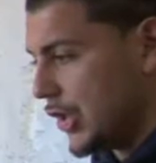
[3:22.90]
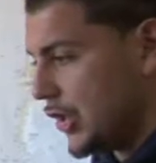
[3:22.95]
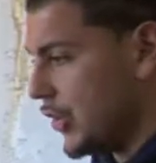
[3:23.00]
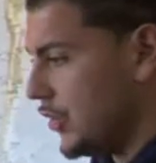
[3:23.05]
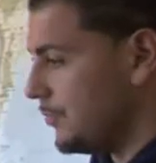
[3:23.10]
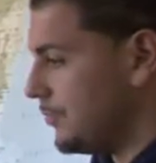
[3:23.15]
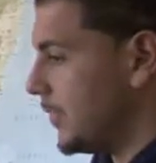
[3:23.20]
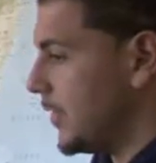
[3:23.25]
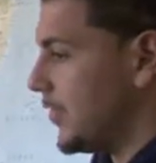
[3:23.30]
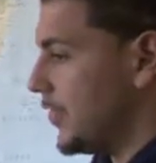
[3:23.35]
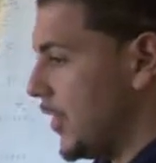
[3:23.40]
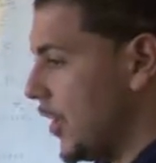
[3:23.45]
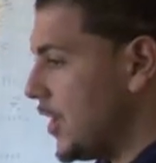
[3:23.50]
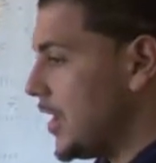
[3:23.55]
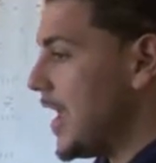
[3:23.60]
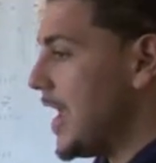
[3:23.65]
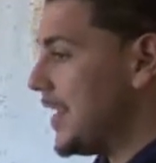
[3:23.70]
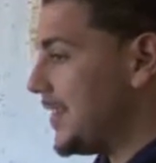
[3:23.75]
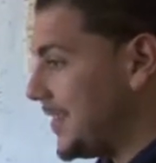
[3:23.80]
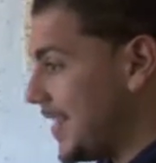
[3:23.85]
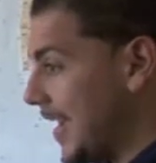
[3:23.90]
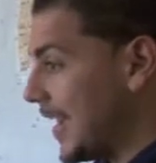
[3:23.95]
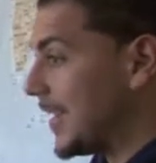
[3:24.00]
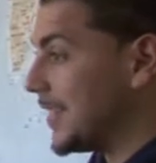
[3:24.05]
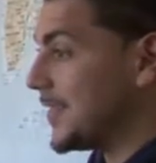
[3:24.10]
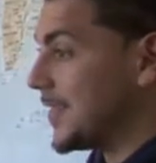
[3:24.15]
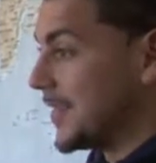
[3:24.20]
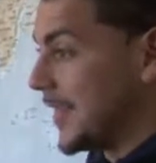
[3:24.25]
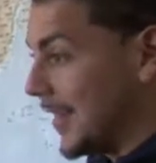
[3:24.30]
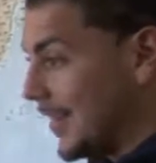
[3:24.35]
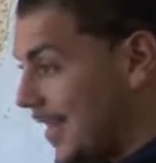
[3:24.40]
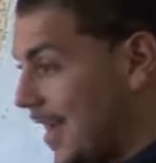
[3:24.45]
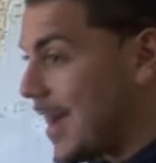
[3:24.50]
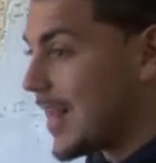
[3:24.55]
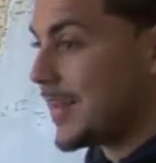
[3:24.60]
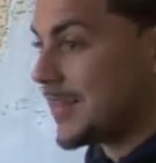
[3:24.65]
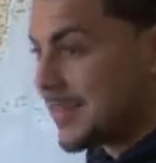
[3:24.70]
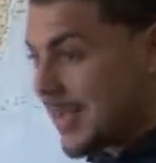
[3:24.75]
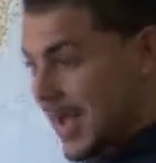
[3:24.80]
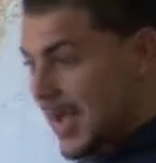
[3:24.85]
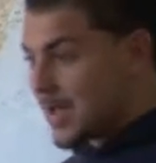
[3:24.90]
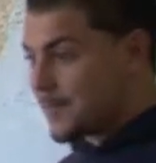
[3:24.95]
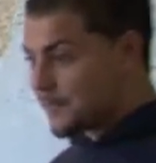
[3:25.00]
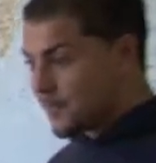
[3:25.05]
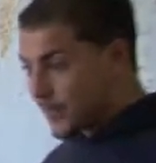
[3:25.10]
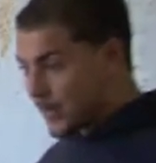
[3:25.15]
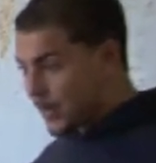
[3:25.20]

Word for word: 38 seconds is a lot of time